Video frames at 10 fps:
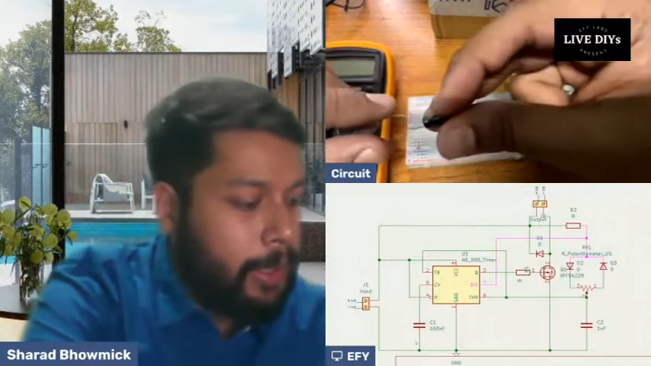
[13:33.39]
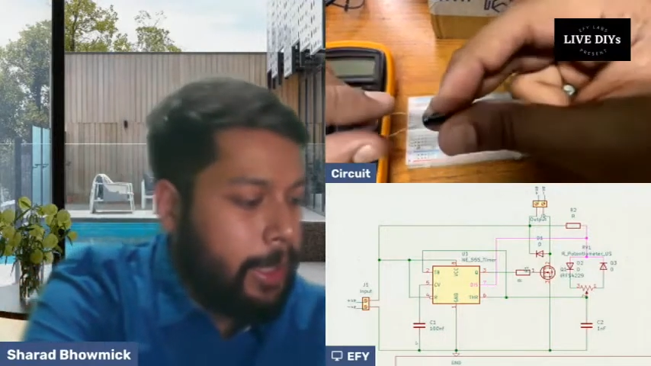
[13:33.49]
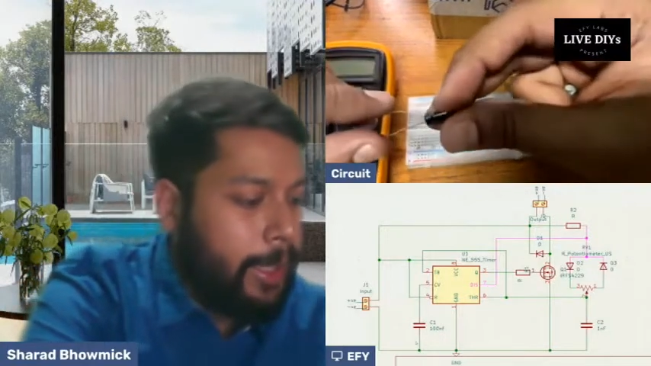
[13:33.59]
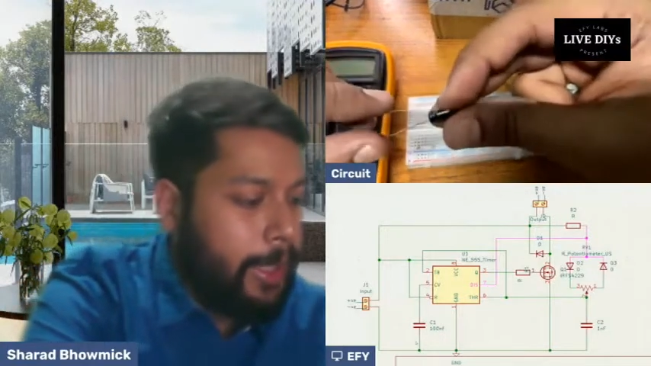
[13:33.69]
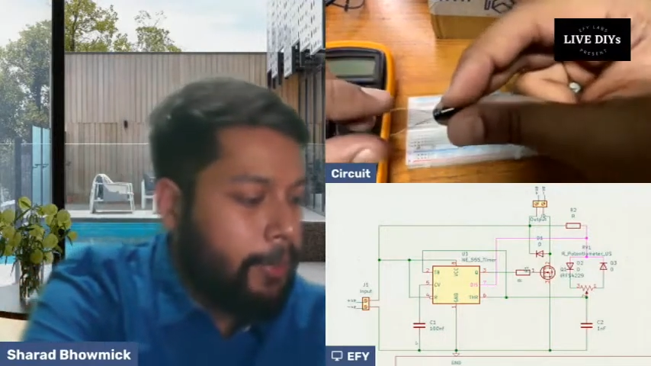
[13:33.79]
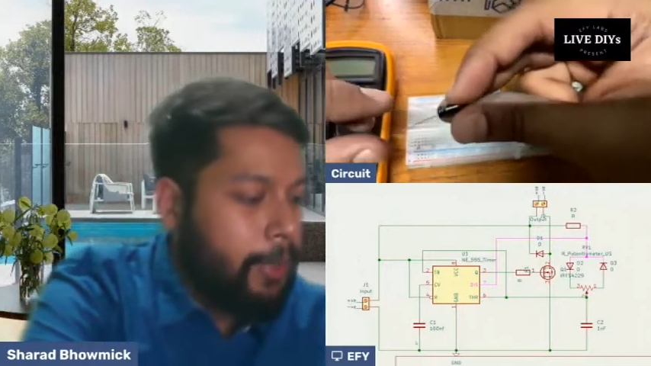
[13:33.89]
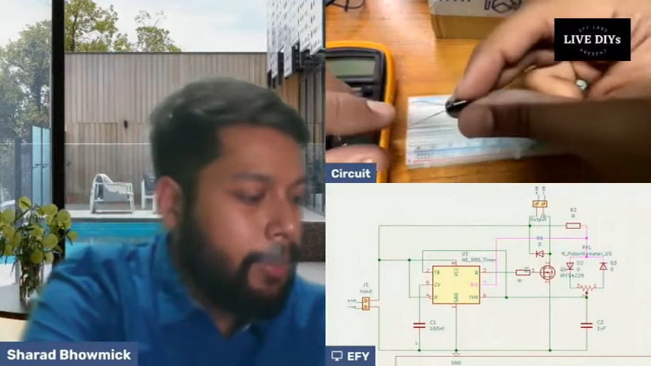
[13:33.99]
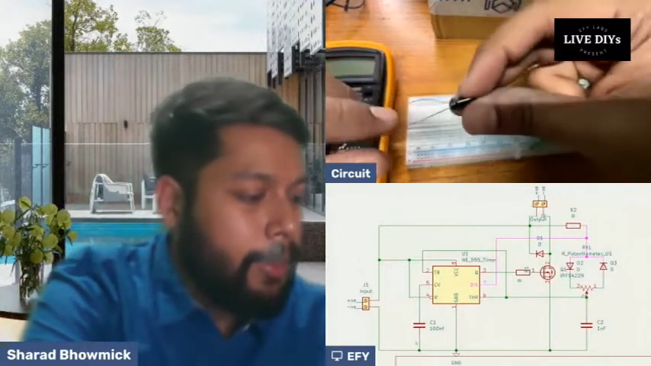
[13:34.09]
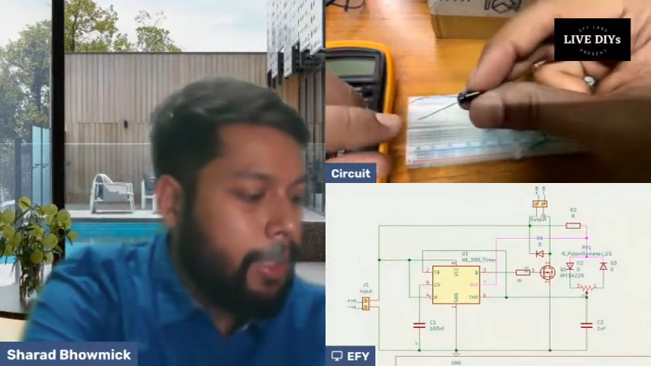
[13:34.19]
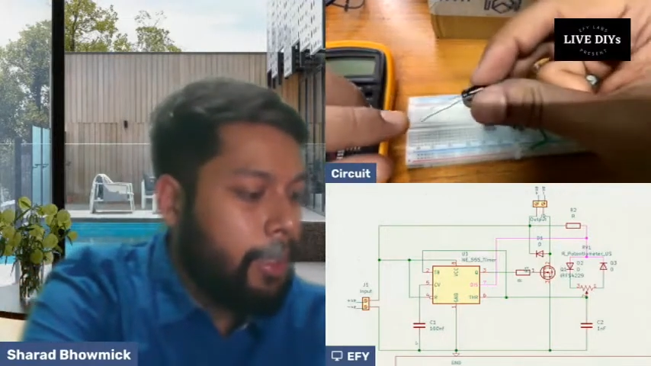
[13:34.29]
negative
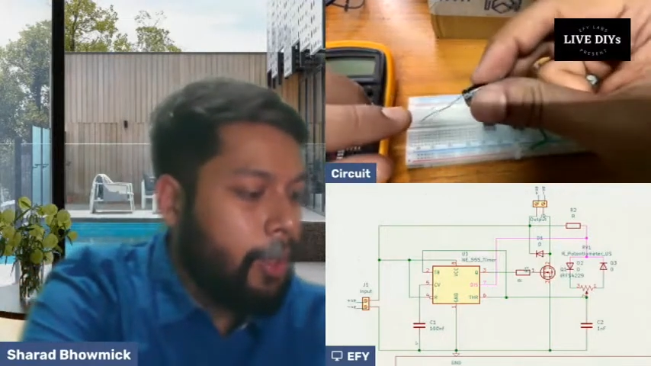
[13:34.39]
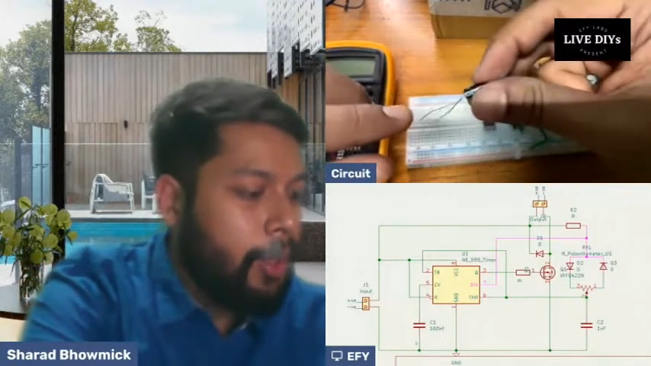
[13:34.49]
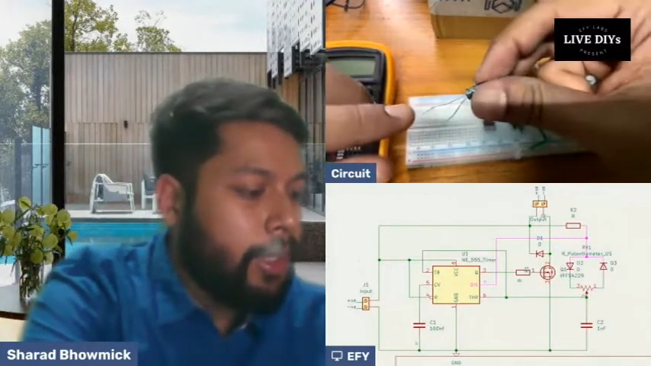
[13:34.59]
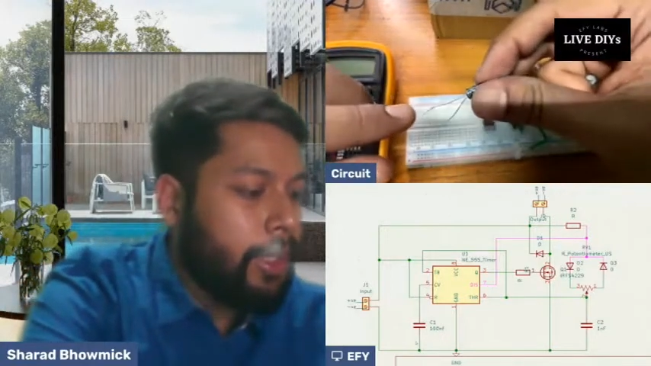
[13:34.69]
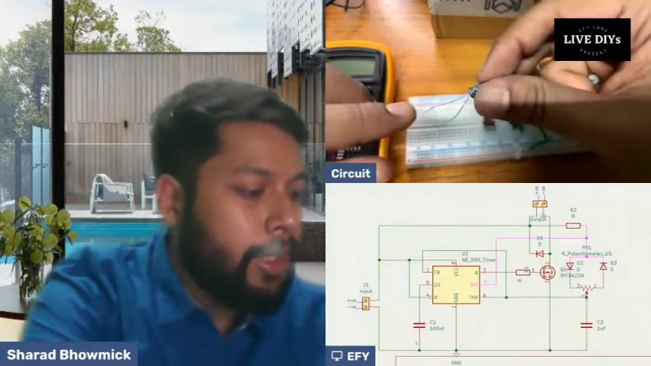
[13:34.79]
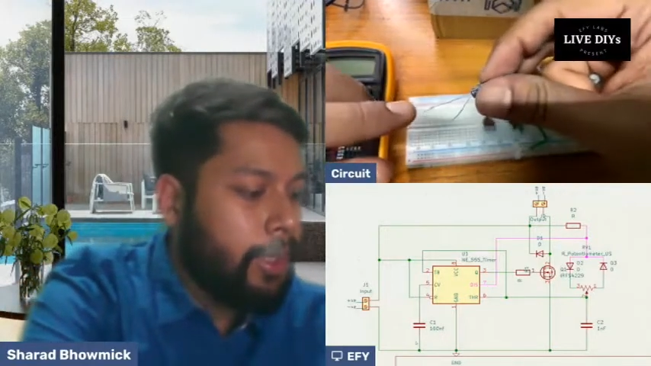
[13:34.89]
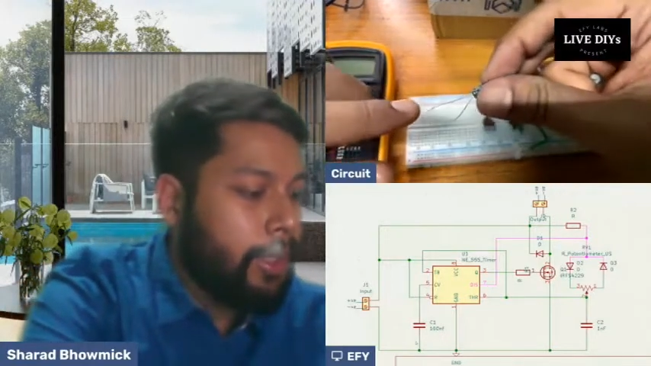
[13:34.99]
terminal or the